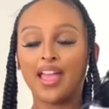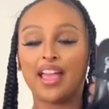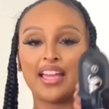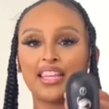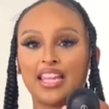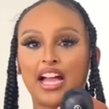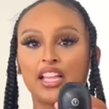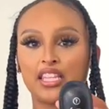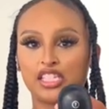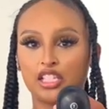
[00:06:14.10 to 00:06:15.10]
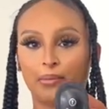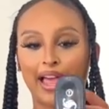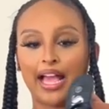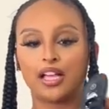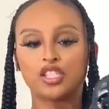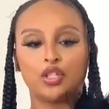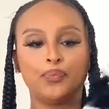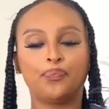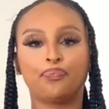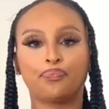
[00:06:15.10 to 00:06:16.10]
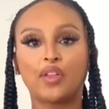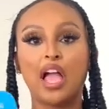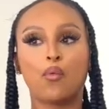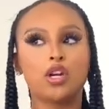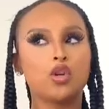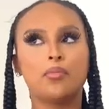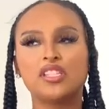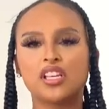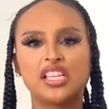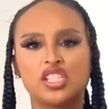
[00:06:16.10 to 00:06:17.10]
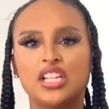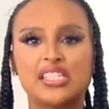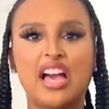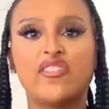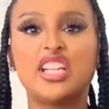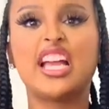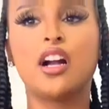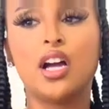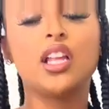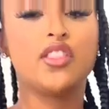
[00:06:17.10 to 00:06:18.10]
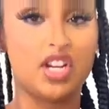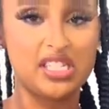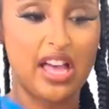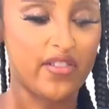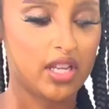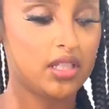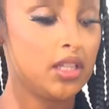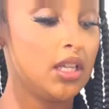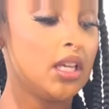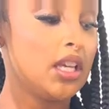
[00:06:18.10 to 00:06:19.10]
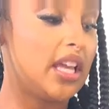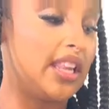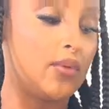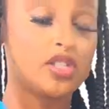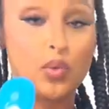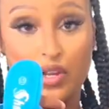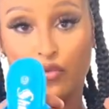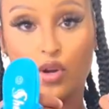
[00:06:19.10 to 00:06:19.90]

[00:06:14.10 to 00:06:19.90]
And then I got this in the black. So I wear normally size thirty-seven, and I got a thirty-seven. And they was twenty-four